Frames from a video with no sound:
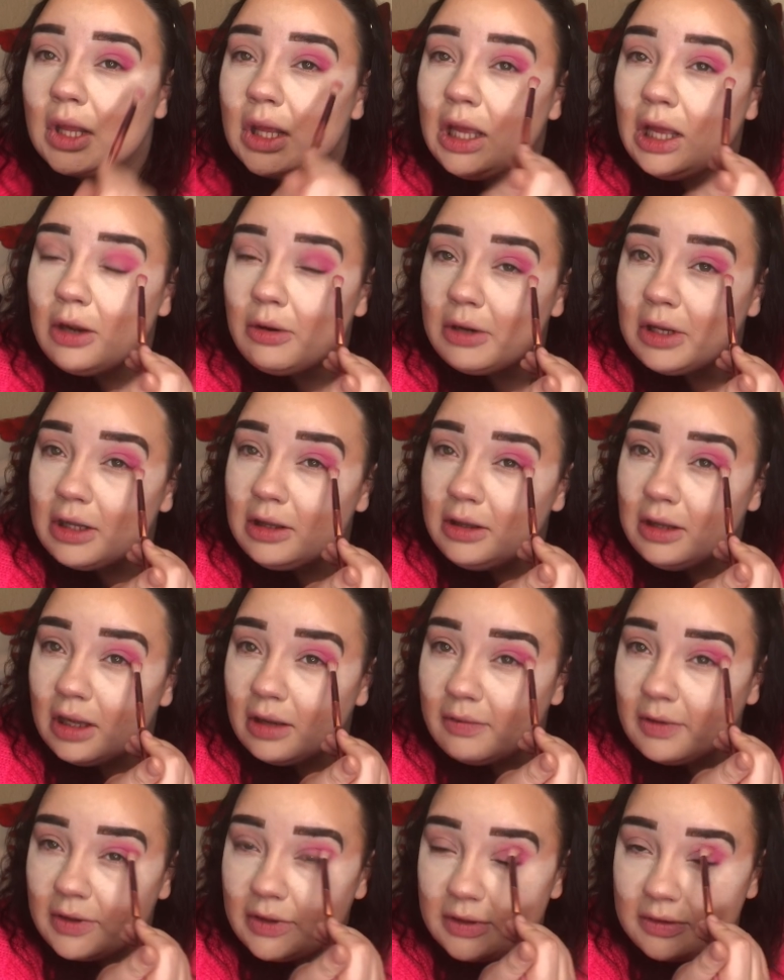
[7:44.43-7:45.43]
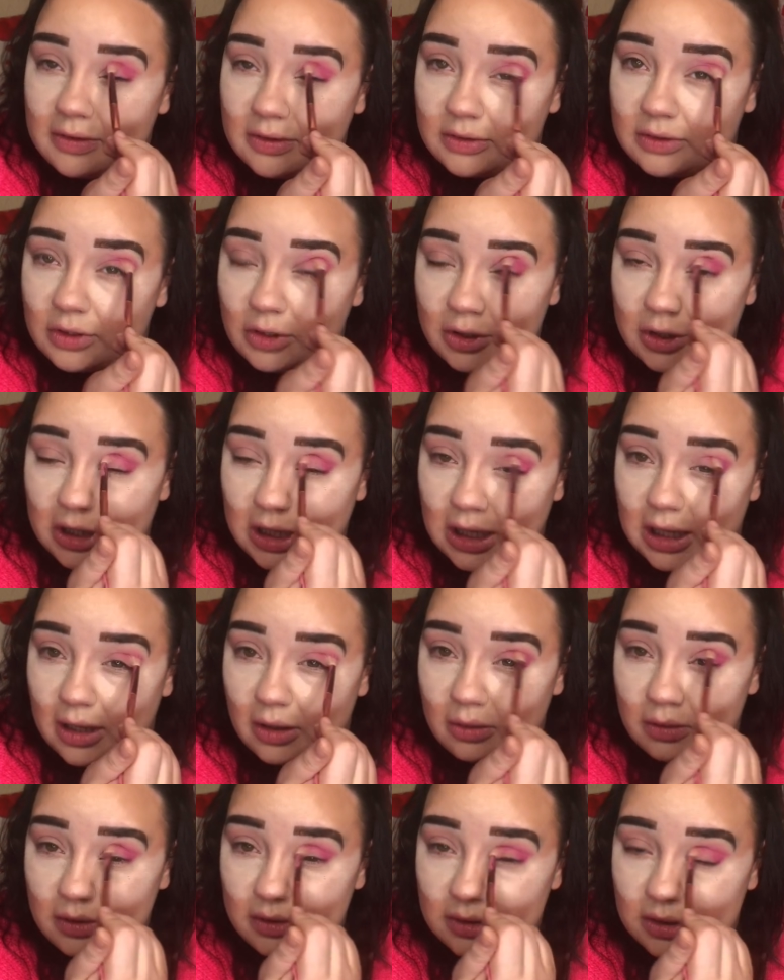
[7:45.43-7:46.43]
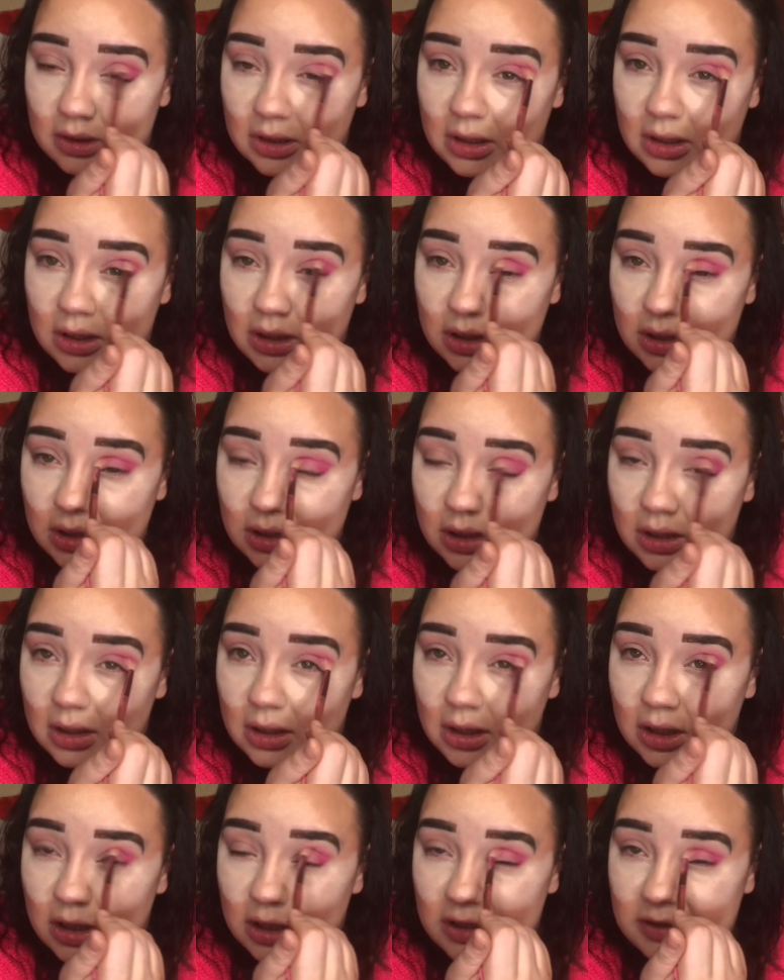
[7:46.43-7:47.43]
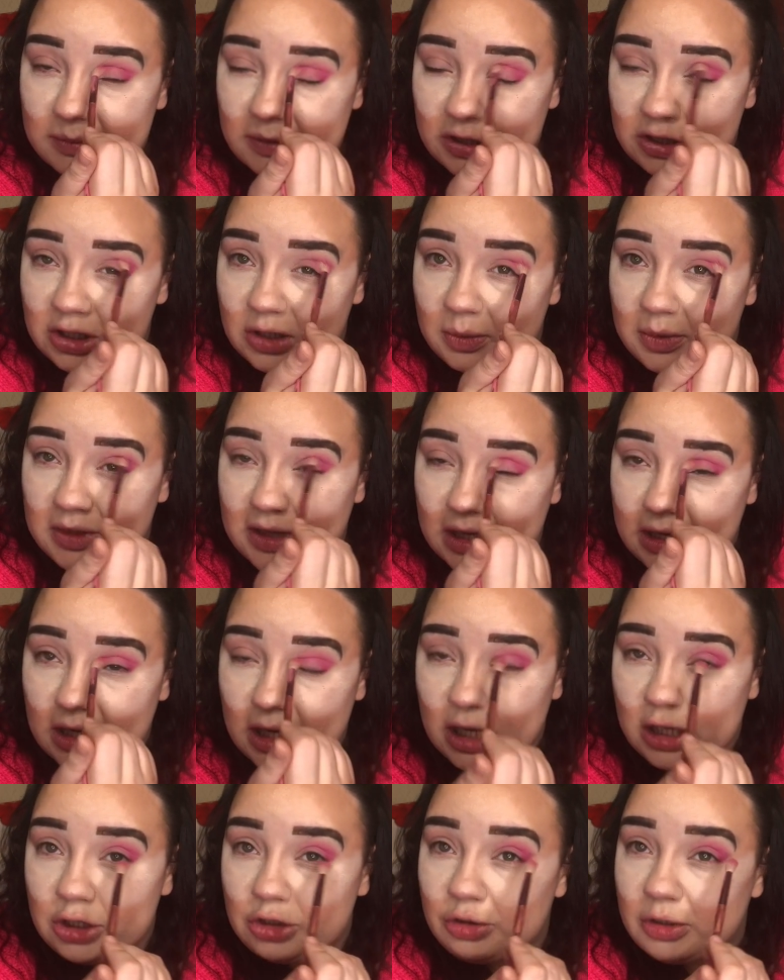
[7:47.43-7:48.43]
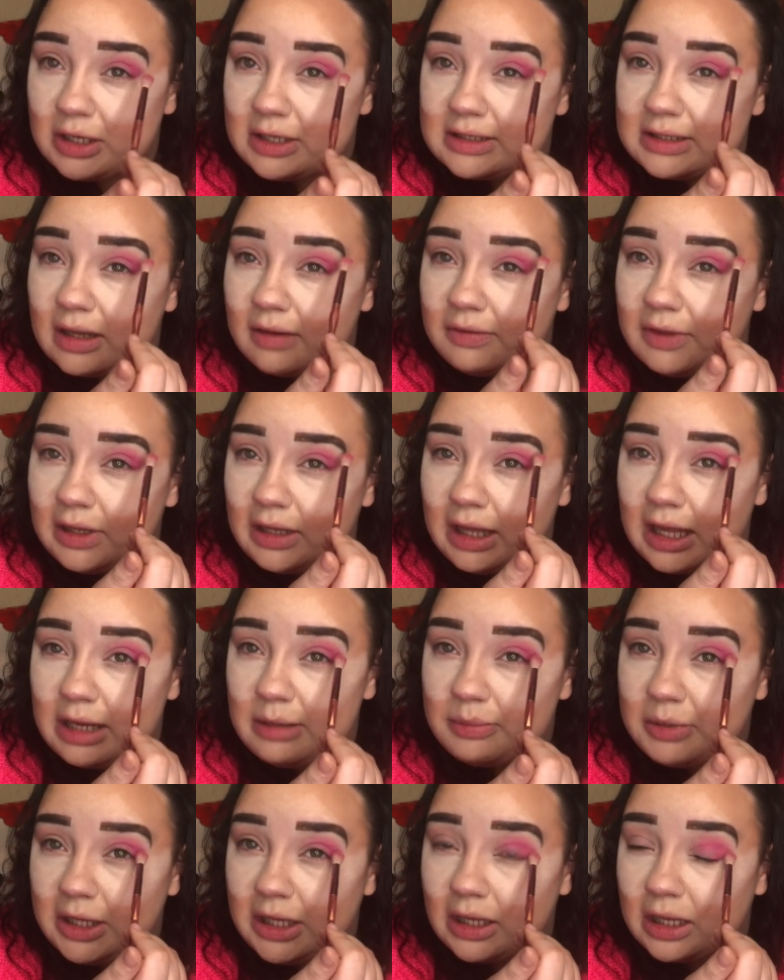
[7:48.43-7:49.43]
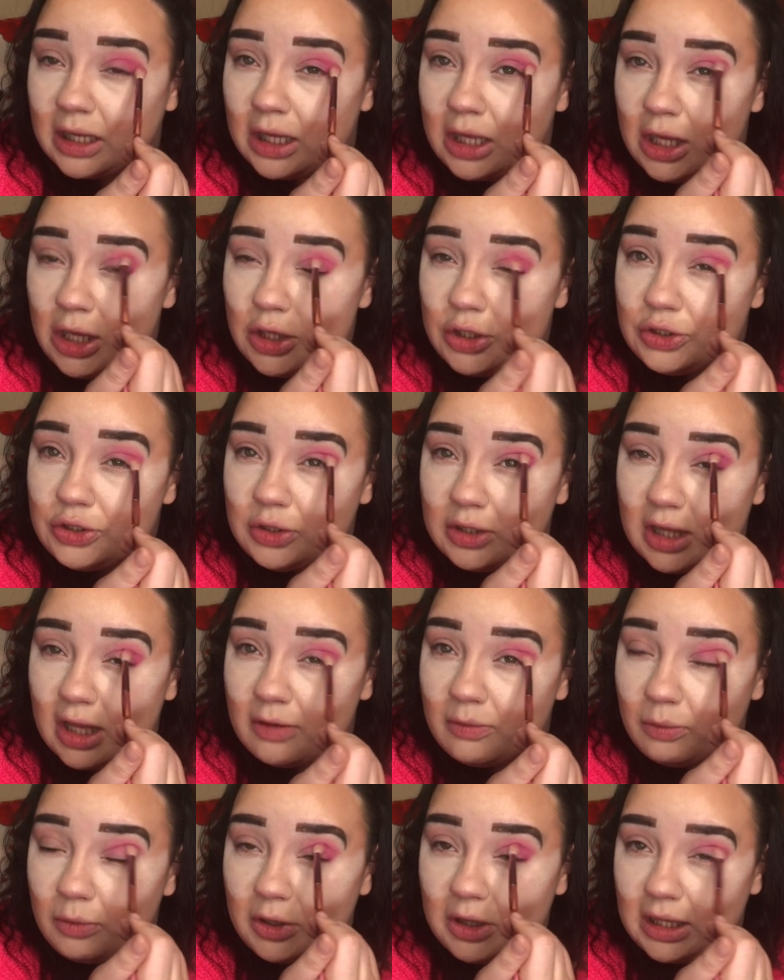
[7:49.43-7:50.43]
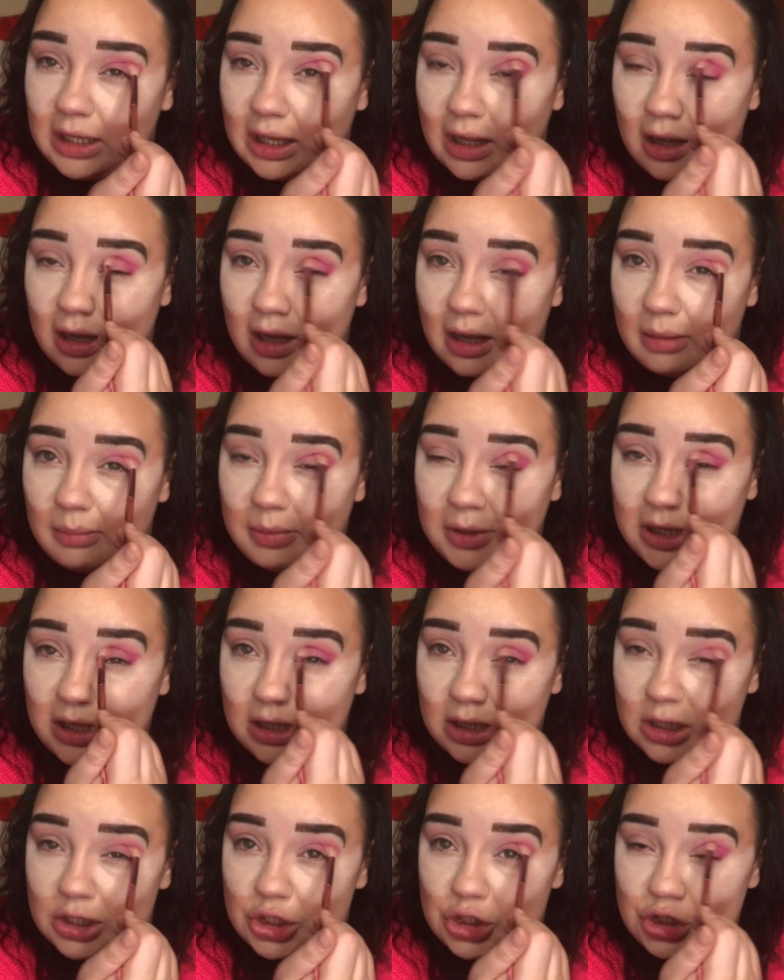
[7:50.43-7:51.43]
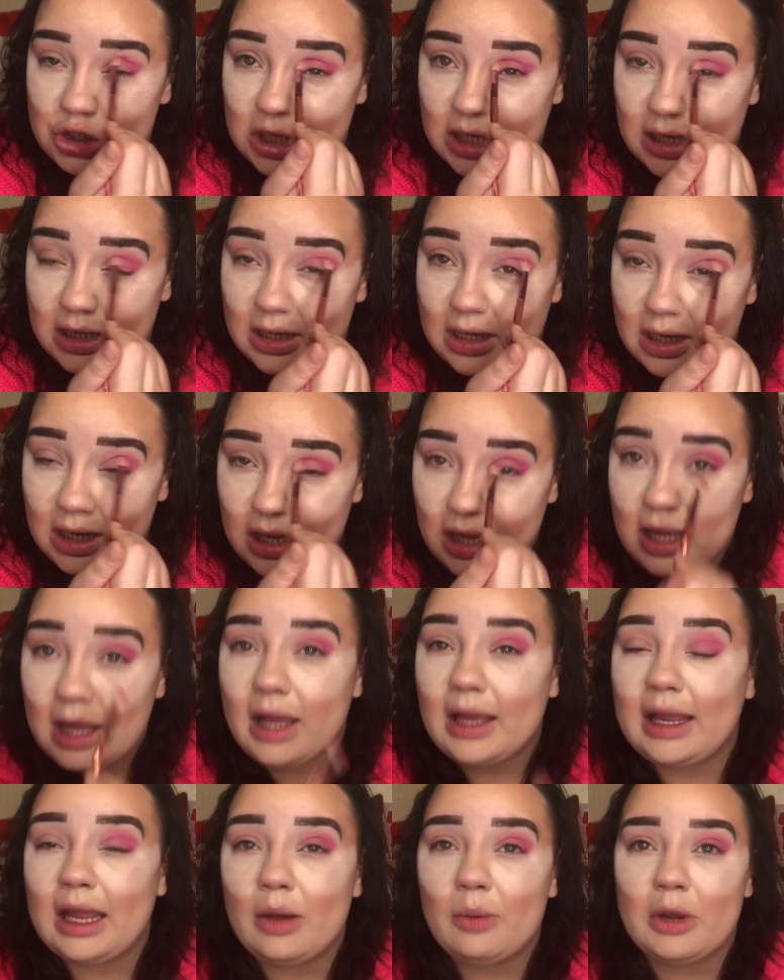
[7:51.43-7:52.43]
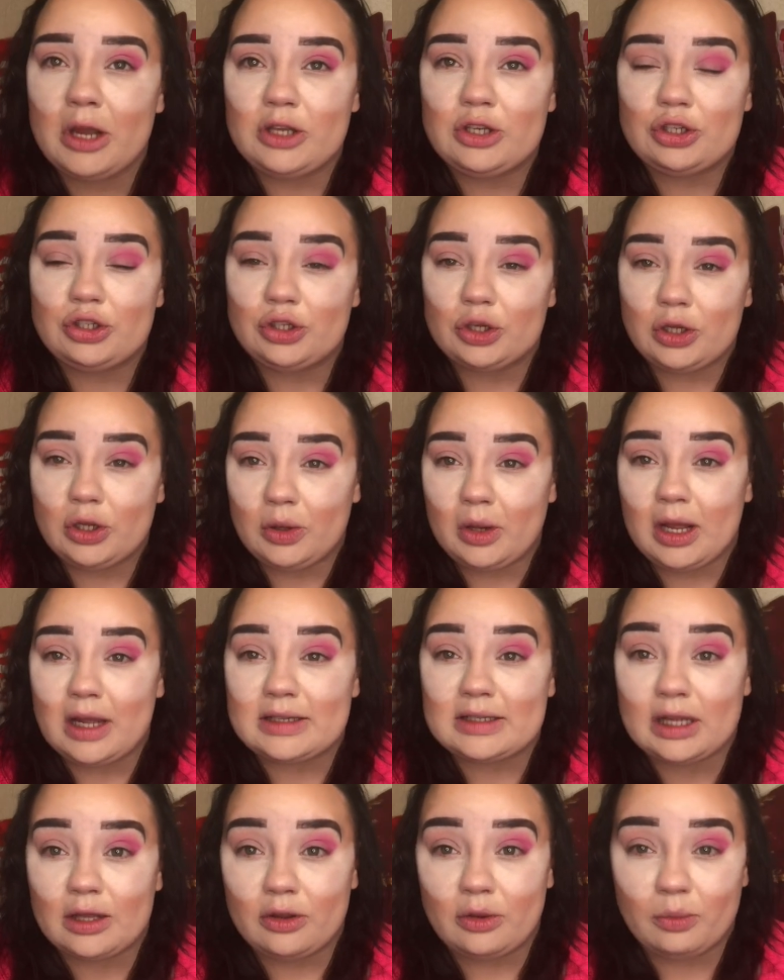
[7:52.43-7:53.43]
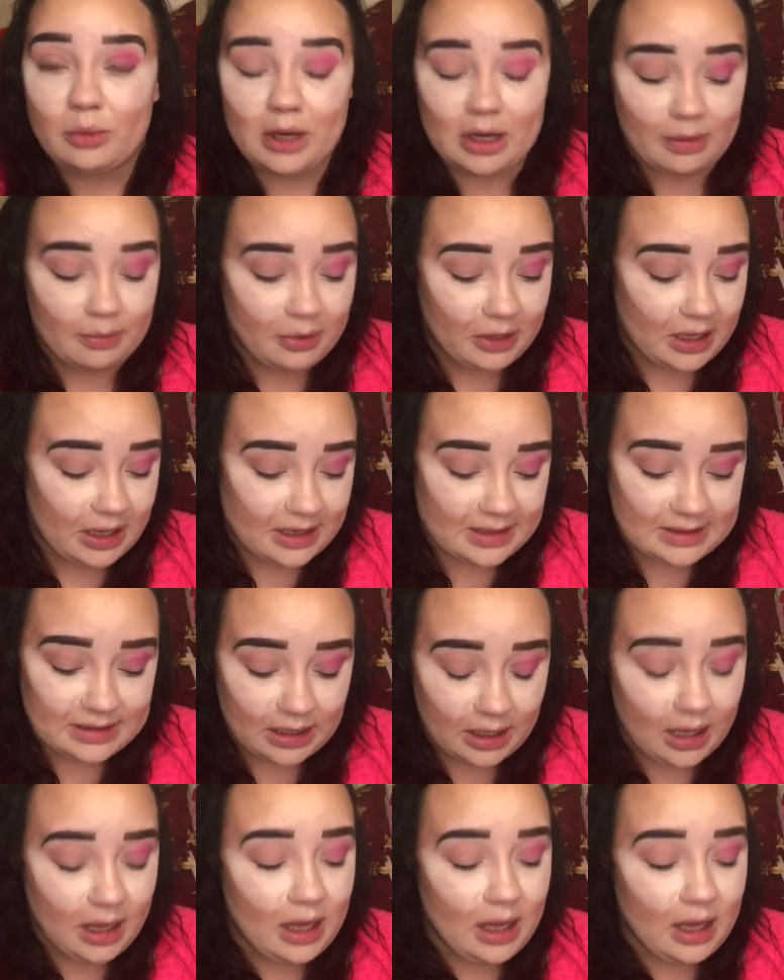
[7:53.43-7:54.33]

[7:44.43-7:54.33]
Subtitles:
I already love how this is turning out, especially with that contrast of the light pink to that really hot pink shade. I can't wait to show you guys how the red applies.